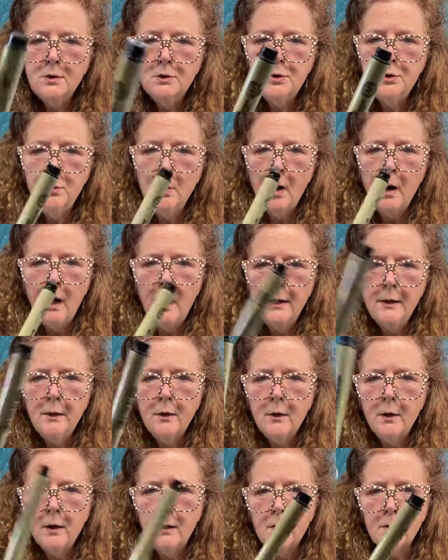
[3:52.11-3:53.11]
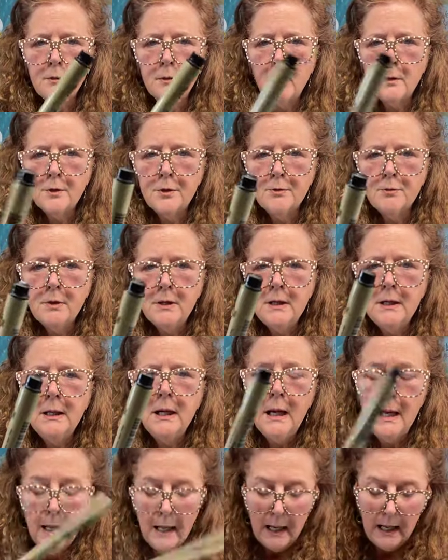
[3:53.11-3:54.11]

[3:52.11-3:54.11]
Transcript: 2/0 or 3,